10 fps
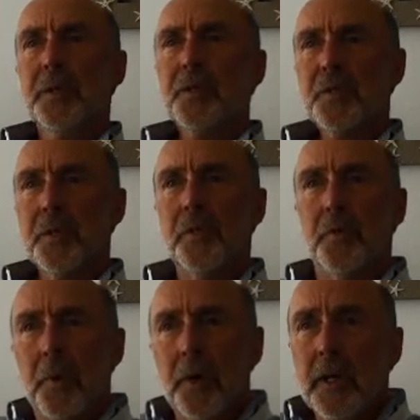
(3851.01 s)
been so
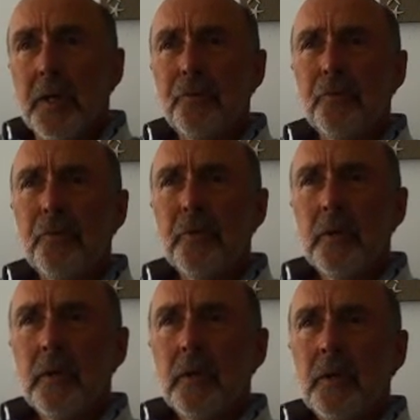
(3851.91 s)
depressed,
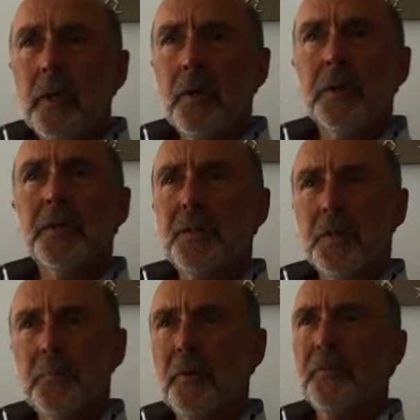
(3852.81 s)
and I can
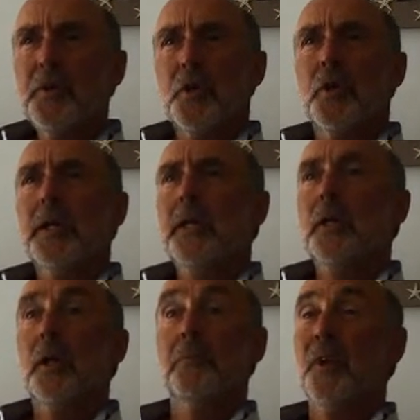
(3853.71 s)
step off a train
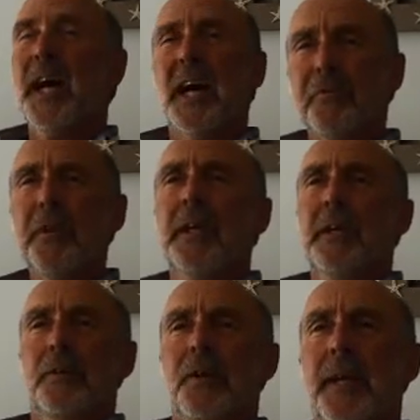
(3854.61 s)
and I'm laughing out